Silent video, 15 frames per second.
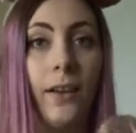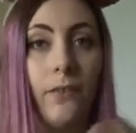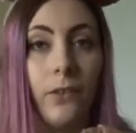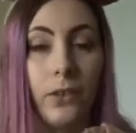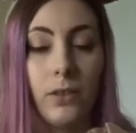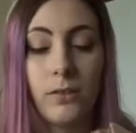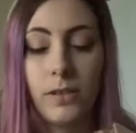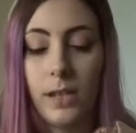
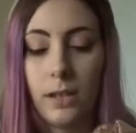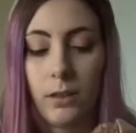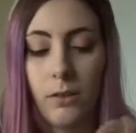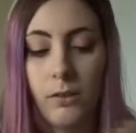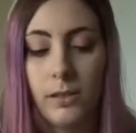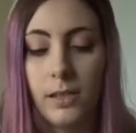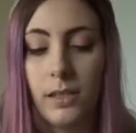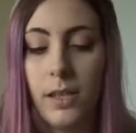Then I'll take
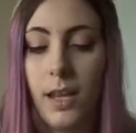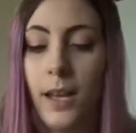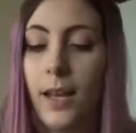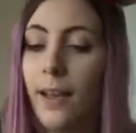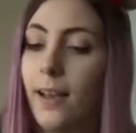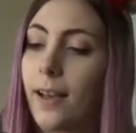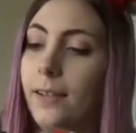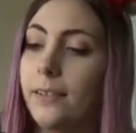those in
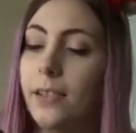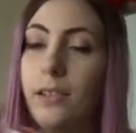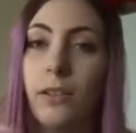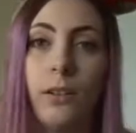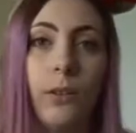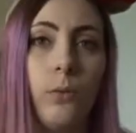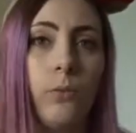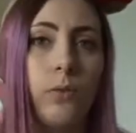there, and then
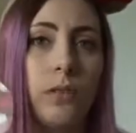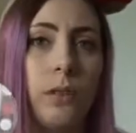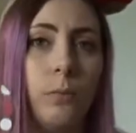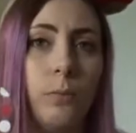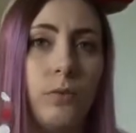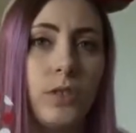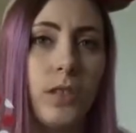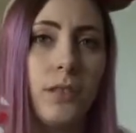I also
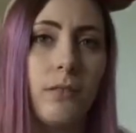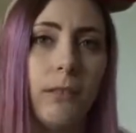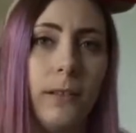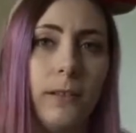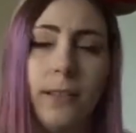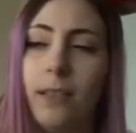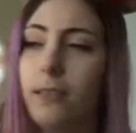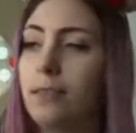will generally
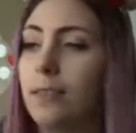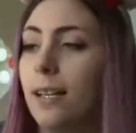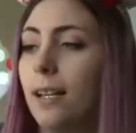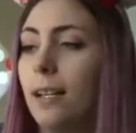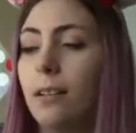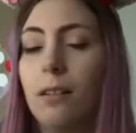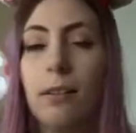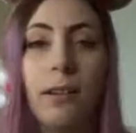tend to
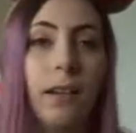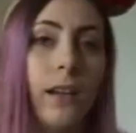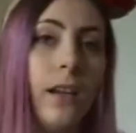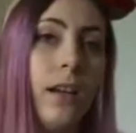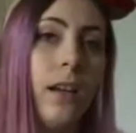take, like,